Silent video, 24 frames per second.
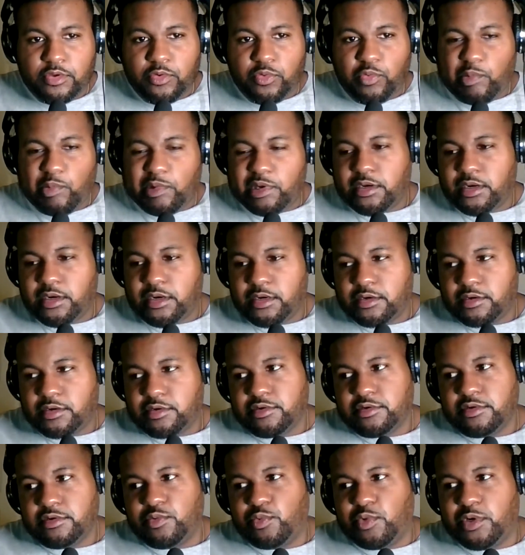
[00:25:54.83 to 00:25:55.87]
We
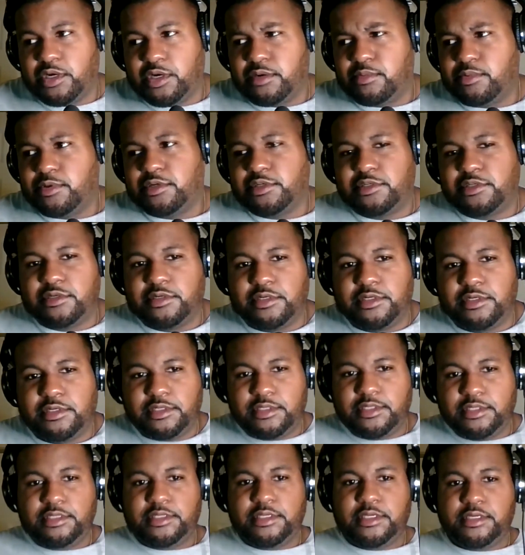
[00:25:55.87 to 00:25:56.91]
conquered, where I'm just gonna
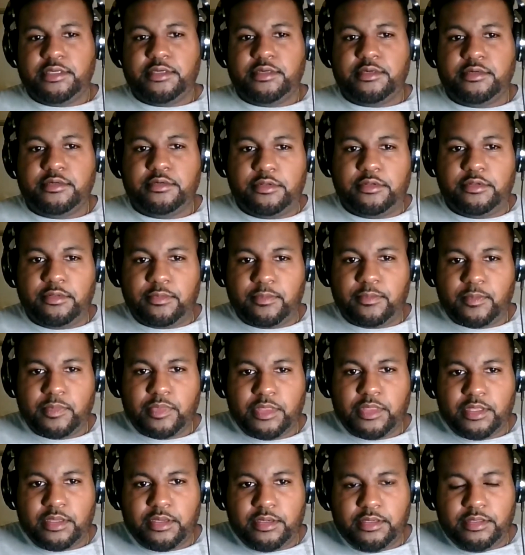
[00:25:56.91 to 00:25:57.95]
detail
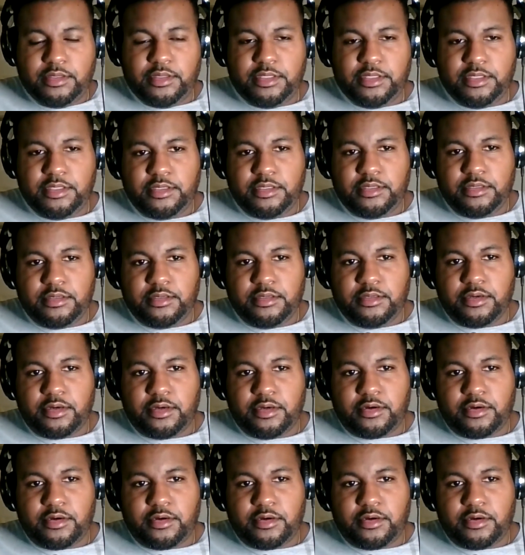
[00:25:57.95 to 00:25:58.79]
the